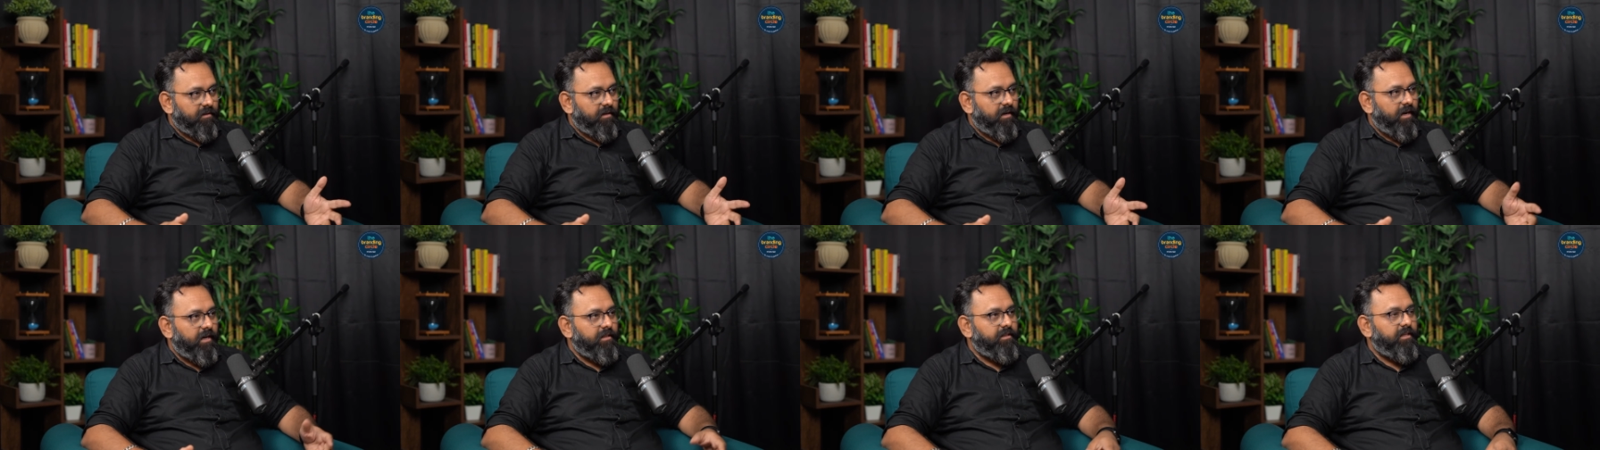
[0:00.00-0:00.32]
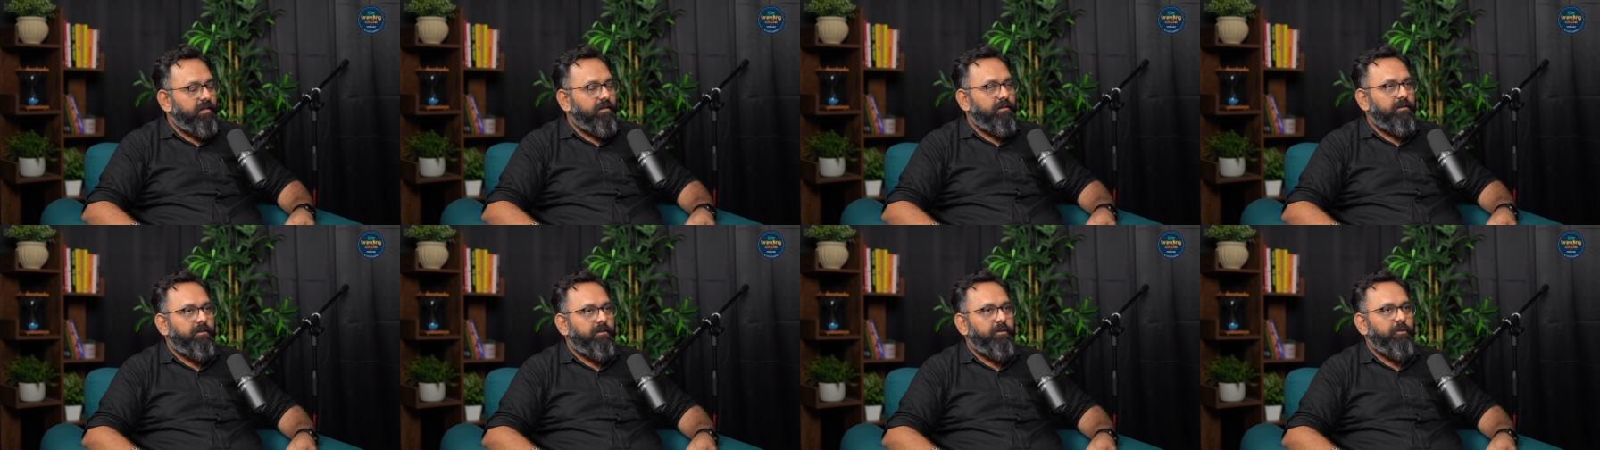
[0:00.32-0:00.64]
I
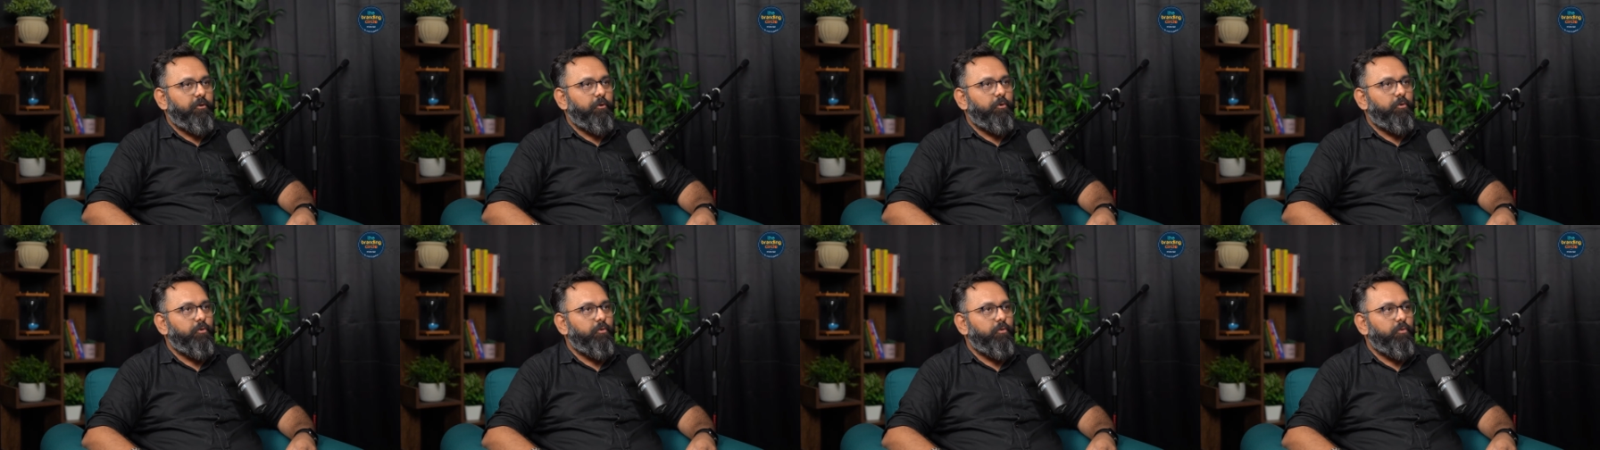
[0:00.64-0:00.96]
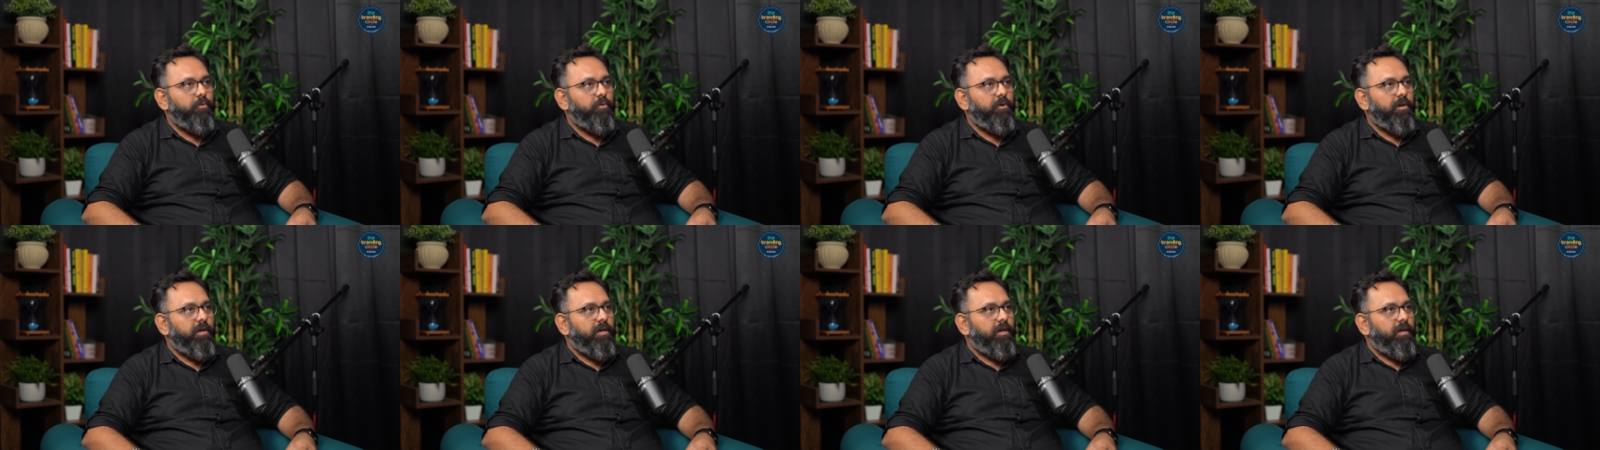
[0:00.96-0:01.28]
think, due
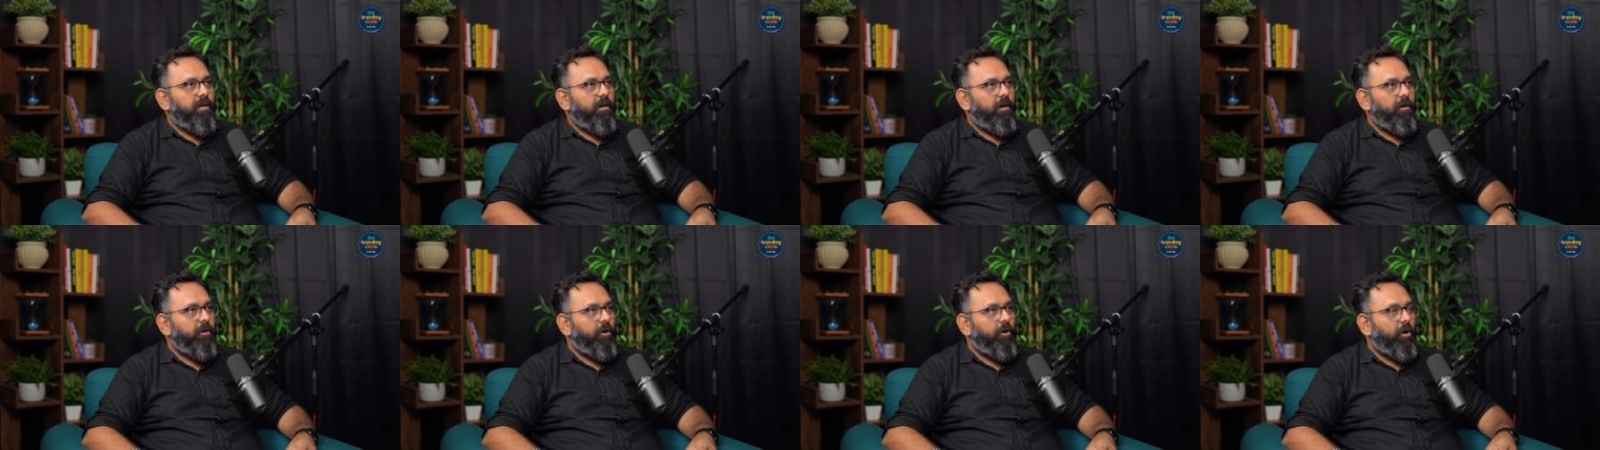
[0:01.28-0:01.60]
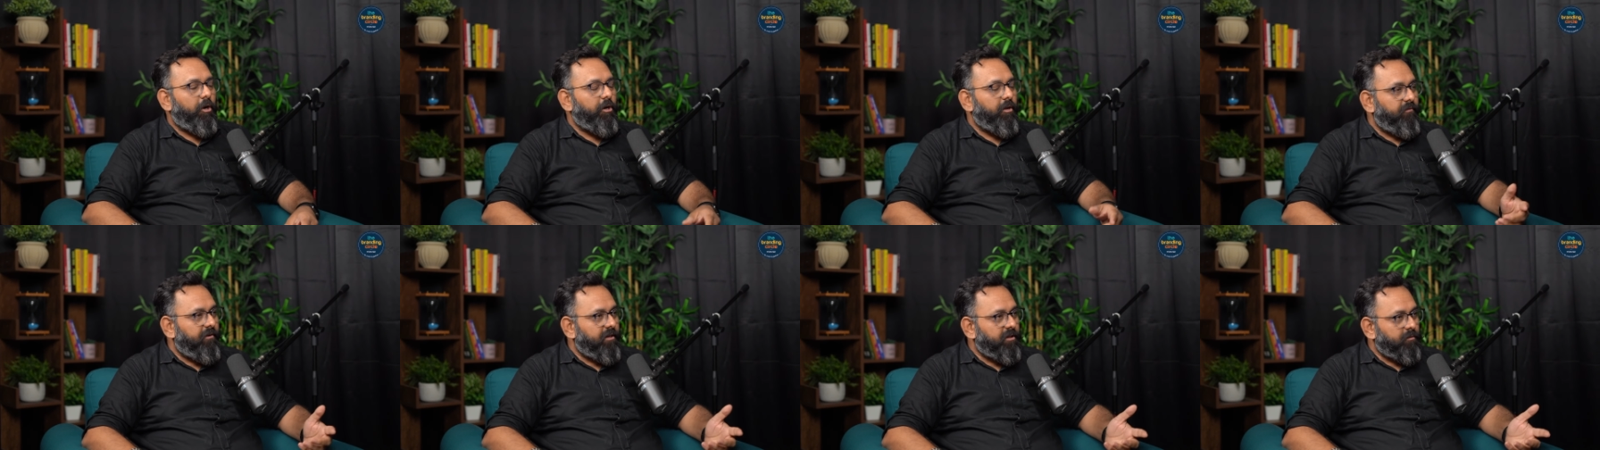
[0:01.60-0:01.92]
to a
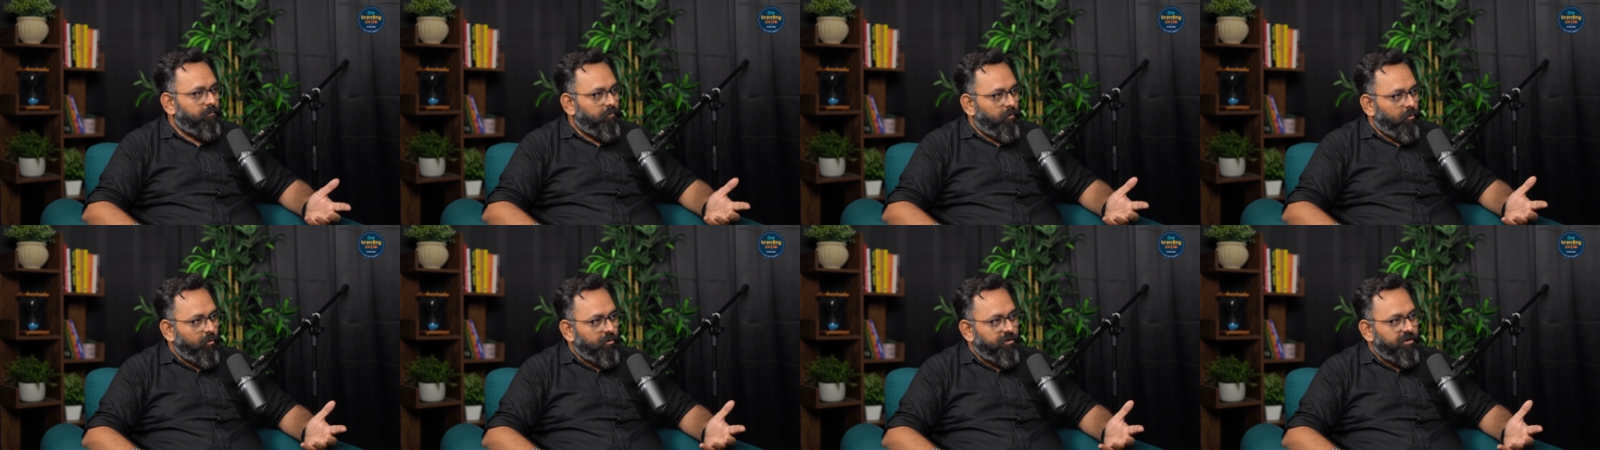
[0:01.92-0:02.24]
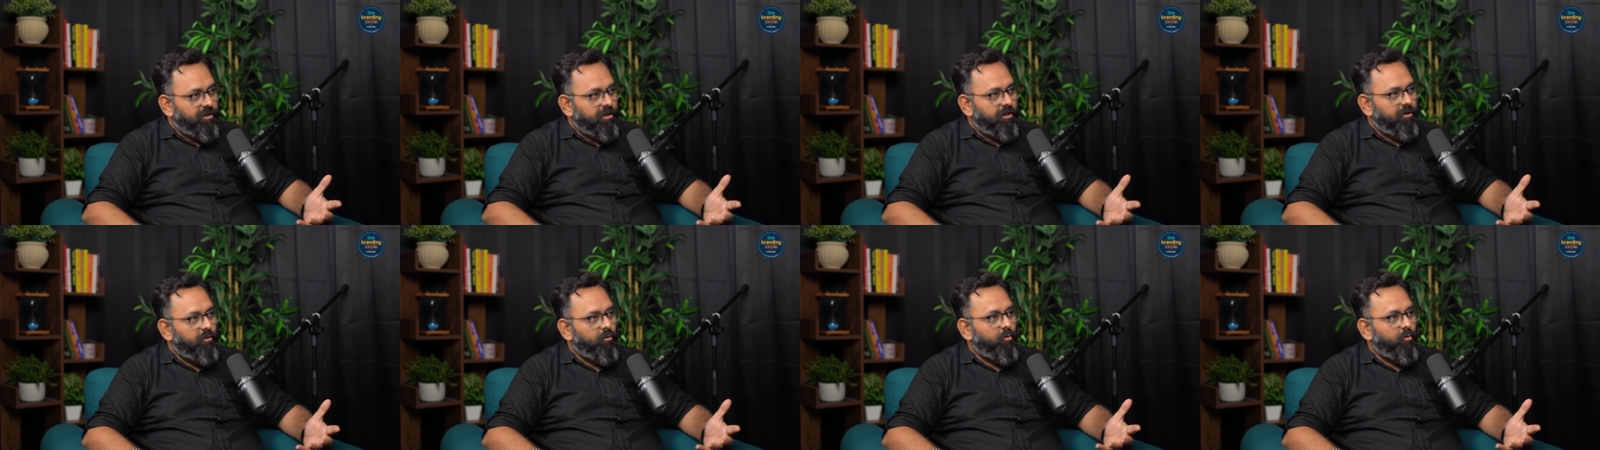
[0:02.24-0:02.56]
lot of
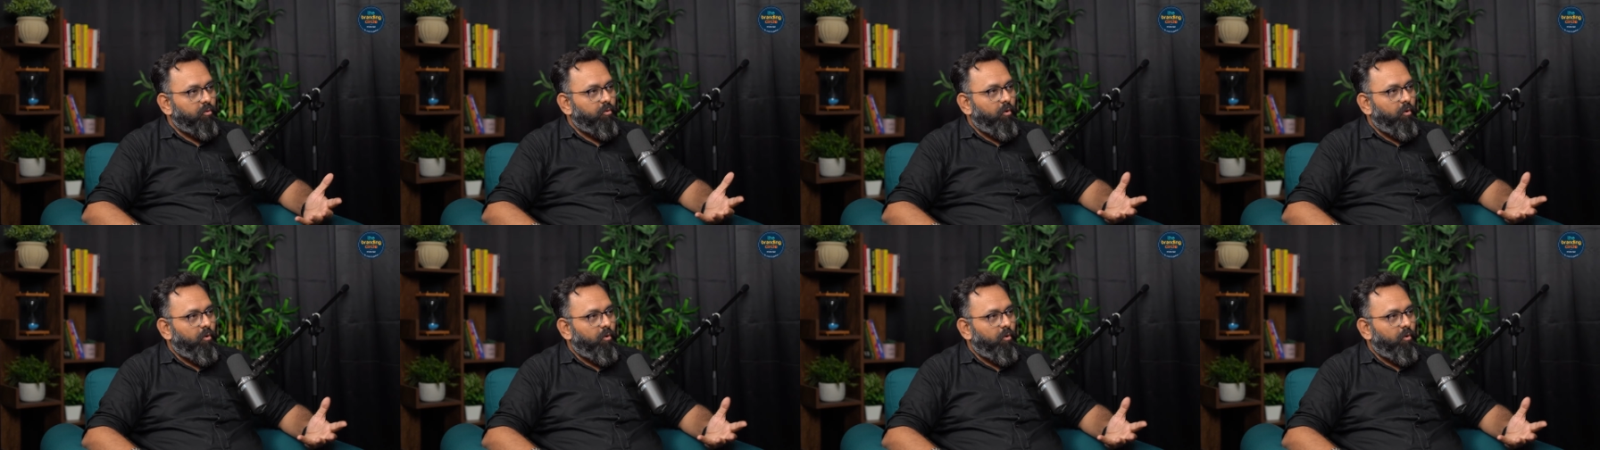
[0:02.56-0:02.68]
exposure to